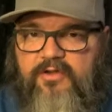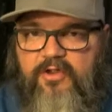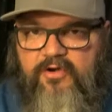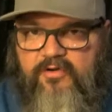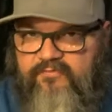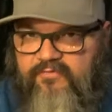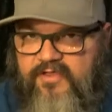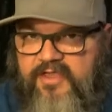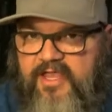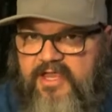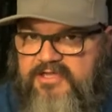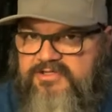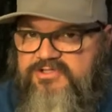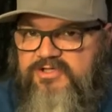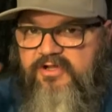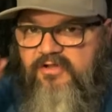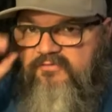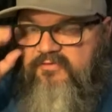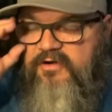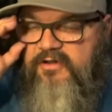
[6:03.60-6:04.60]

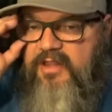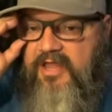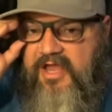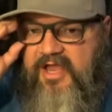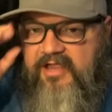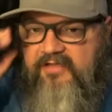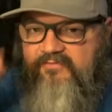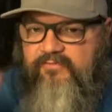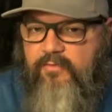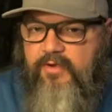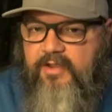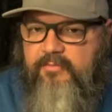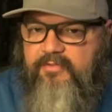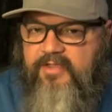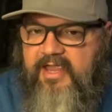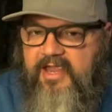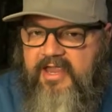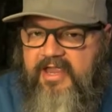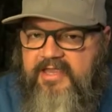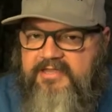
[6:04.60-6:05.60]
notification of our live
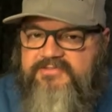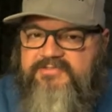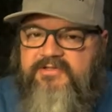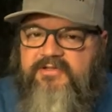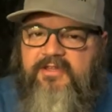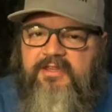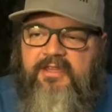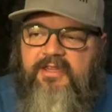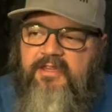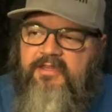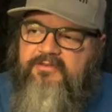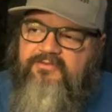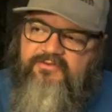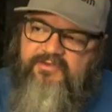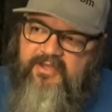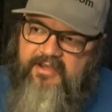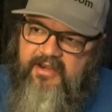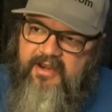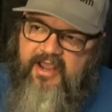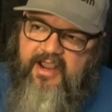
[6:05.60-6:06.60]
webcast.
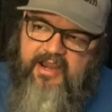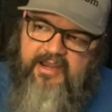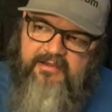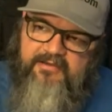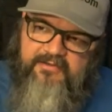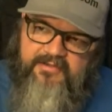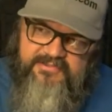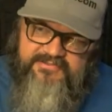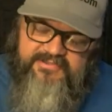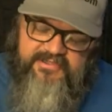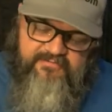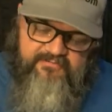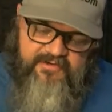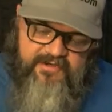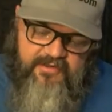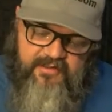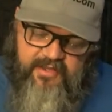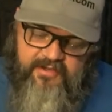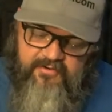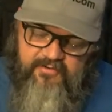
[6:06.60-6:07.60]
Tonight, this
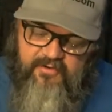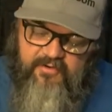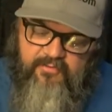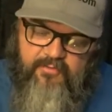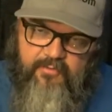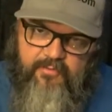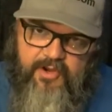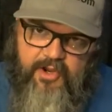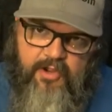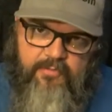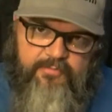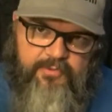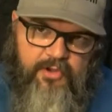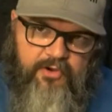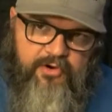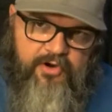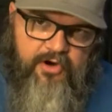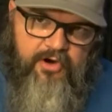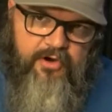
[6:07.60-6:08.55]
evening, later on, when we upload